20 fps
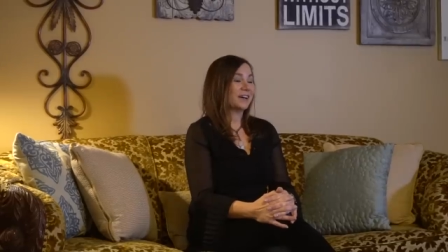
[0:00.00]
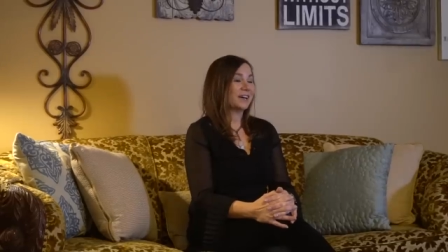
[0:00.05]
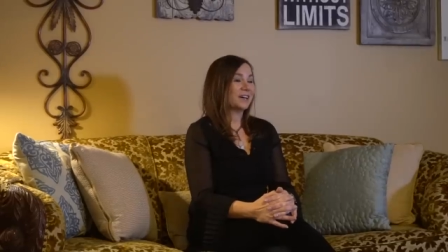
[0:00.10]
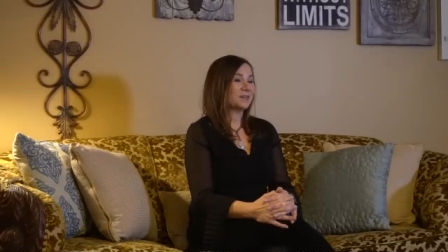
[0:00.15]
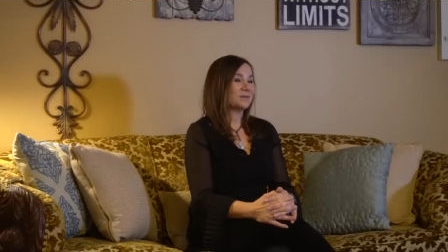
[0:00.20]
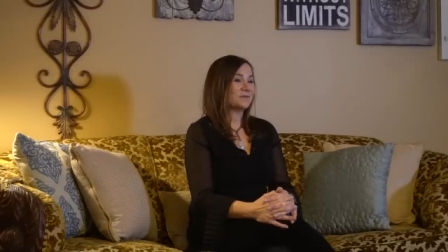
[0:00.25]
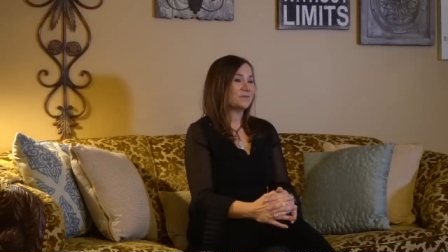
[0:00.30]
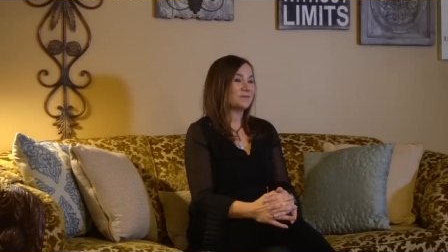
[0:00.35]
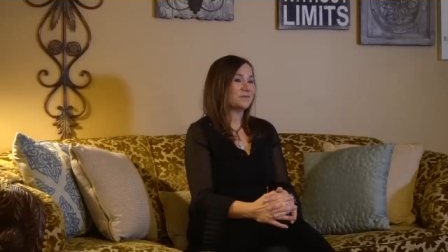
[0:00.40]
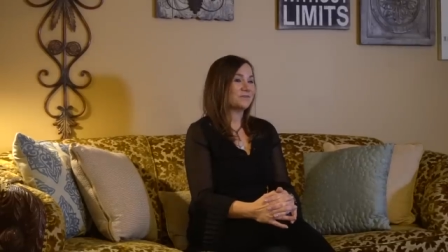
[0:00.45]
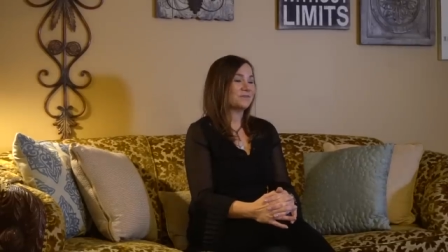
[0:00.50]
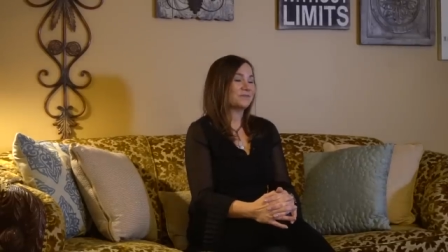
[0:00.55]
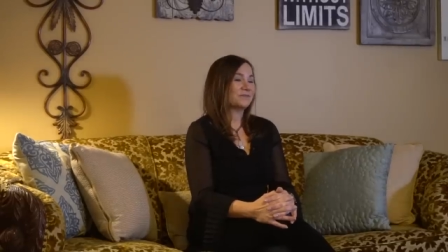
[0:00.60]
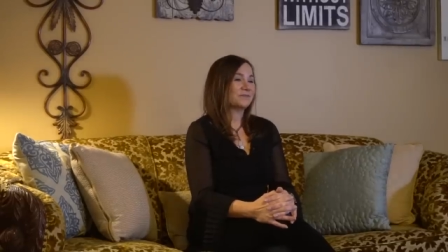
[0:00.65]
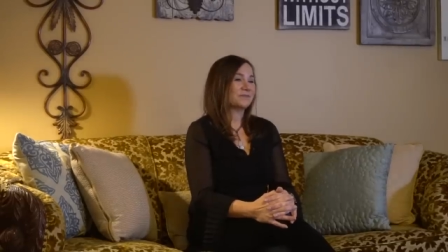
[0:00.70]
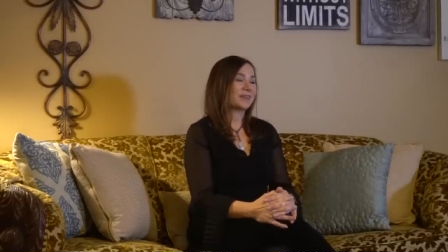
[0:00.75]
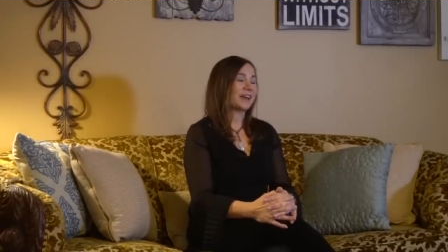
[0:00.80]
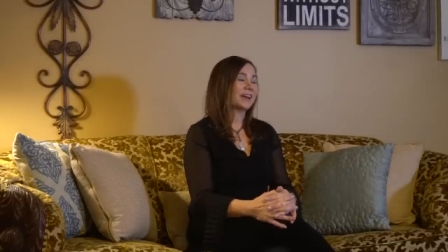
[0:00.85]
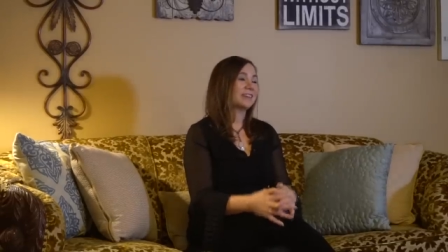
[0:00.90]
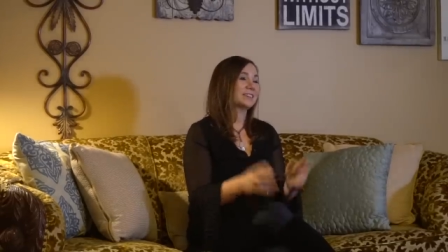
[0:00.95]
Um,
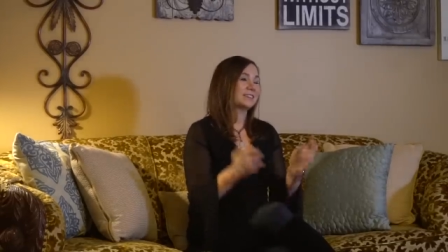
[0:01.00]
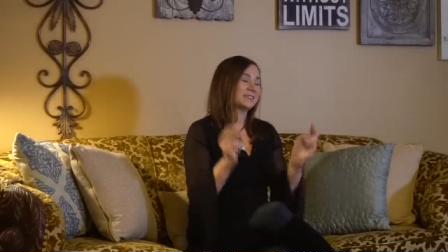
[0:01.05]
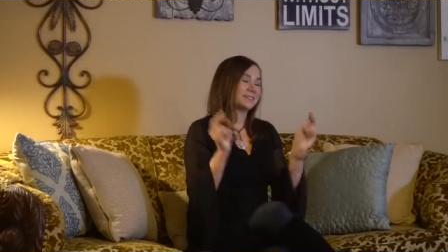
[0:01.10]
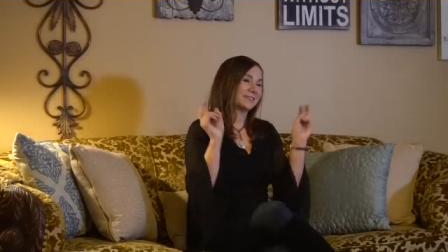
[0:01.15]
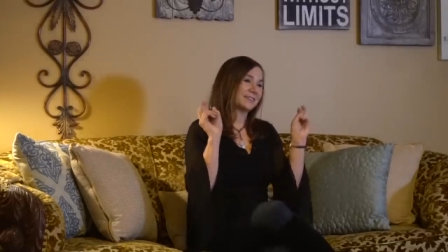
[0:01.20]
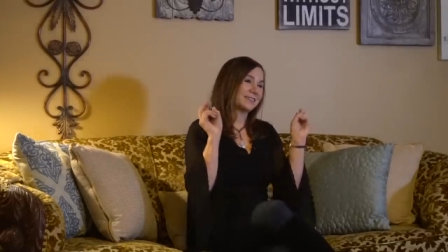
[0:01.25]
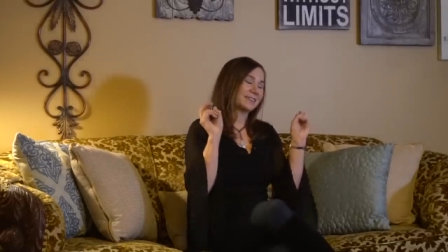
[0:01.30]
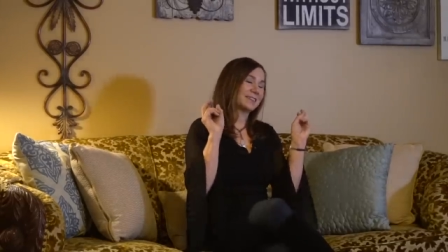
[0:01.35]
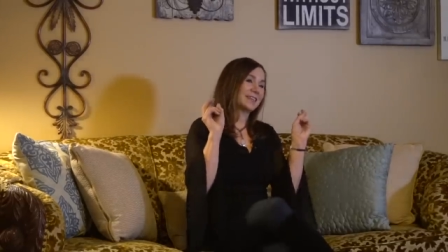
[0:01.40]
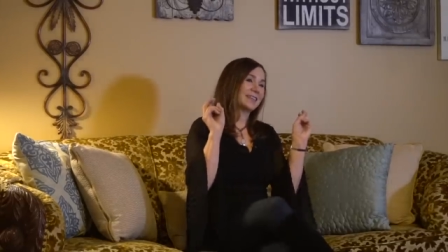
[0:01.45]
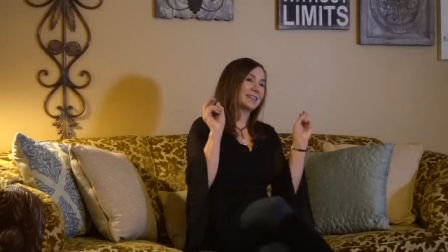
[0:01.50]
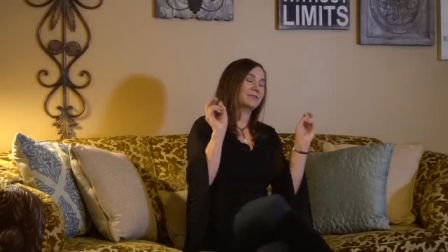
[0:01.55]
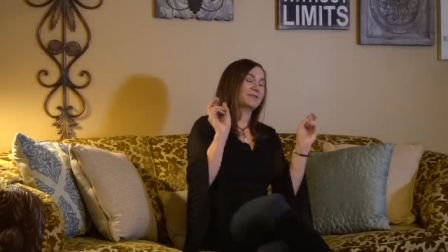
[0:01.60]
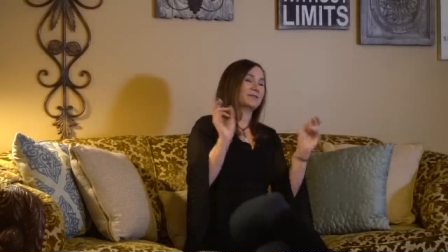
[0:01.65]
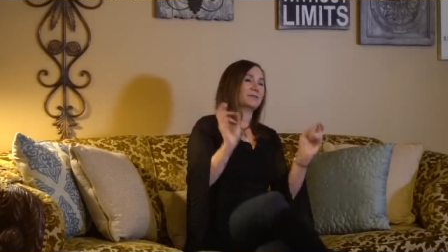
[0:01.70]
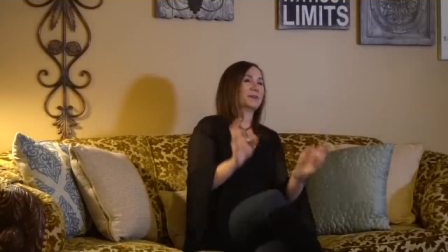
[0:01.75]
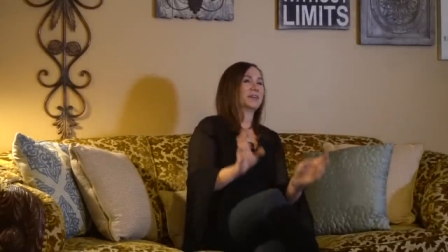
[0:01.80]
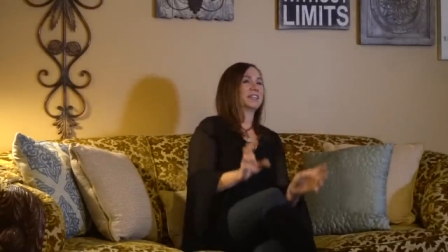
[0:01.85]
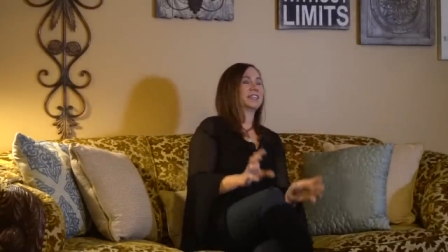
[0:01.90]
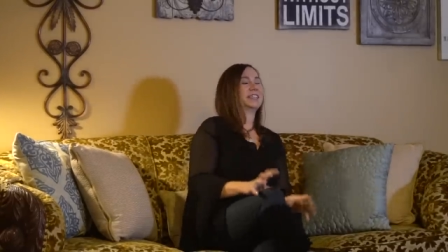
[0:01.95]
I should
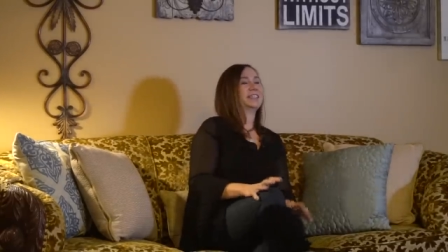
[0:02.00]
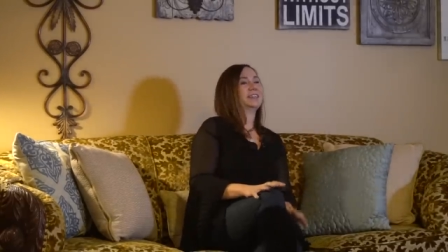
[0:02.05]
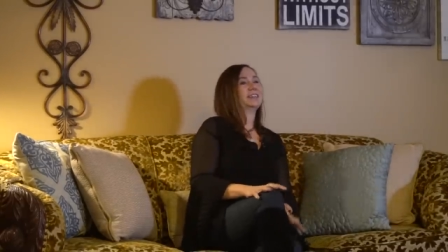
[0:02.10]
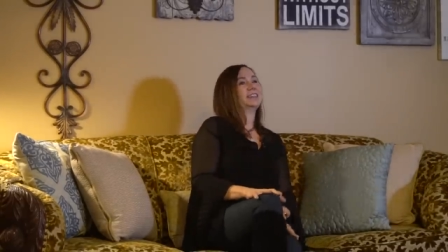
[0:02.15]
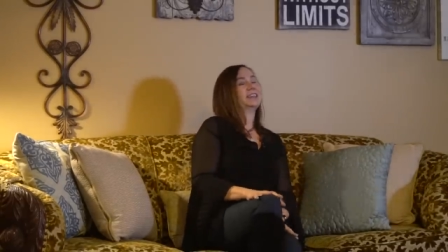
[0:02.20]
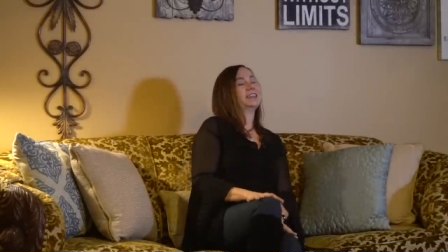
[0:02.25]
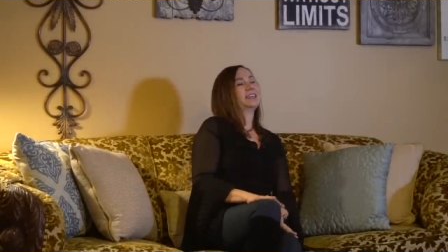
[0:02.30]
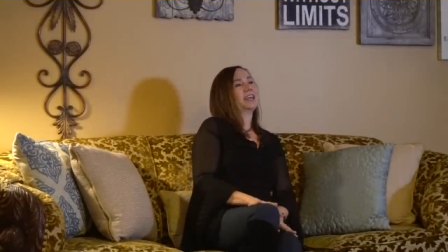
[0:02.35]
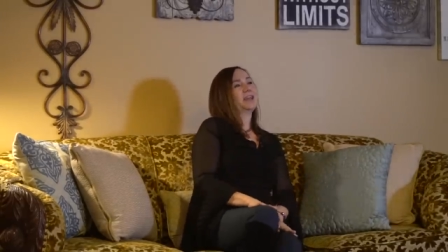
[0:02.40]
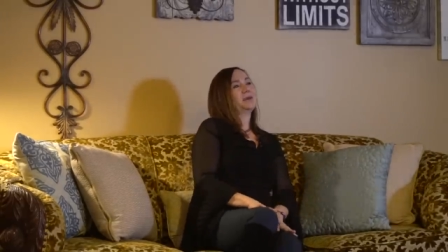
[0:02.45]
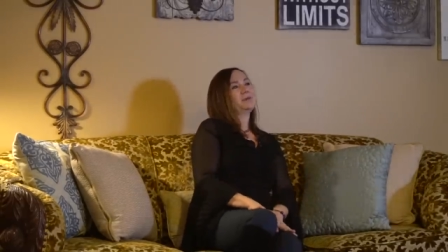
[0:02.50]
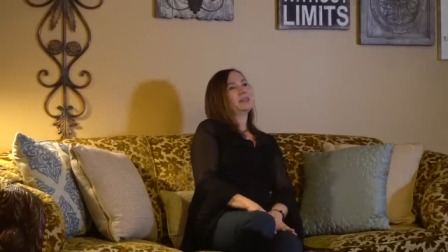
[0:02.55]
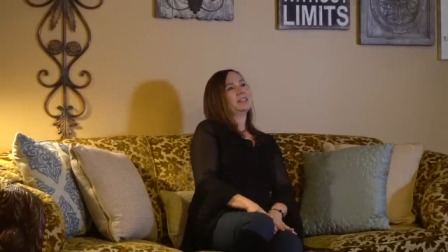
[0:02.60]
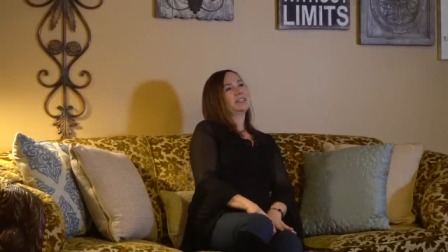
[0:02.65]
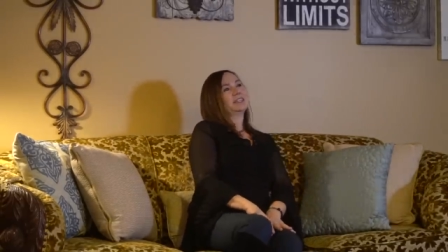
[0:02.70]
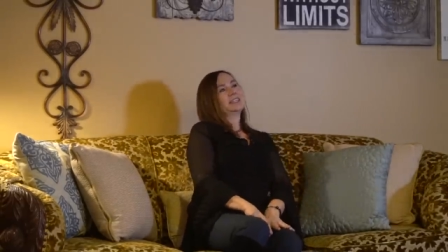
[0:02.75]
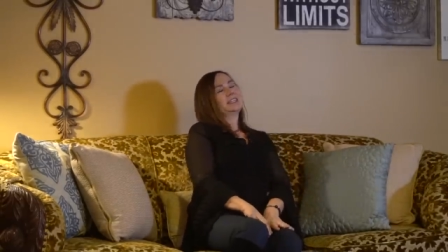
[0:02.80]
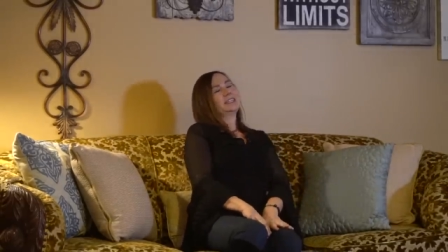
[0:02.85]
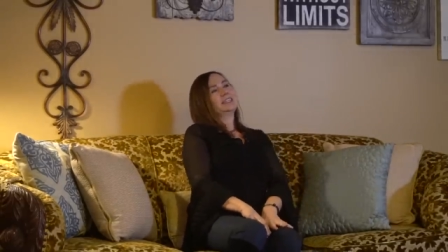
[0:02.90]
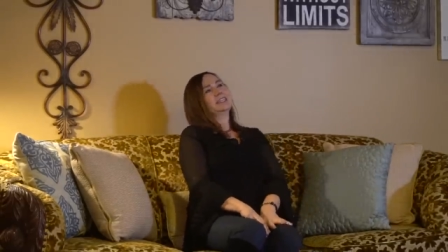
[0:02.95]
leave, but he, he came in
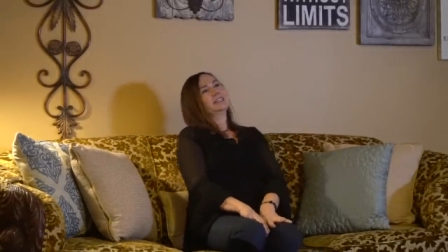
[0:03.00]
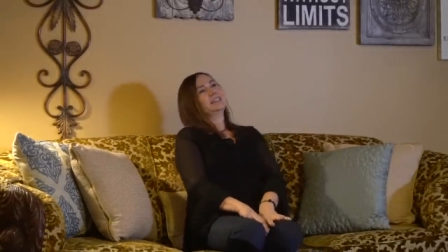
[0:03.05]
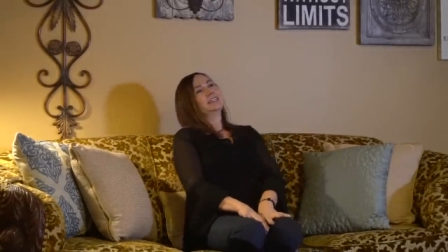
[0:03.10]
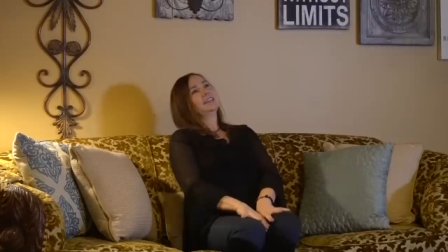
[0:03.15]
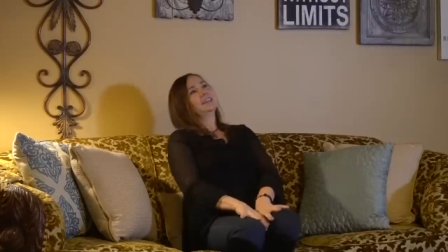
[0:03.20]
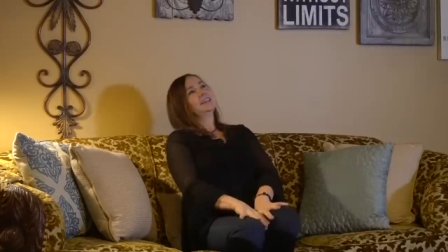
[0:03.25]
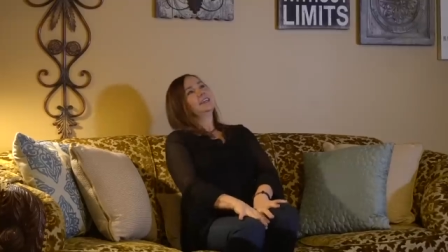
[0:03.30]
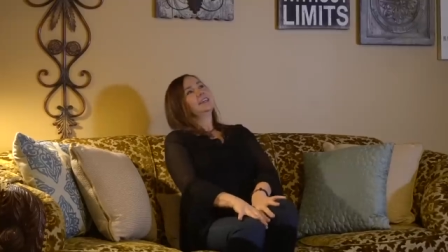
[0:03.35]
and he,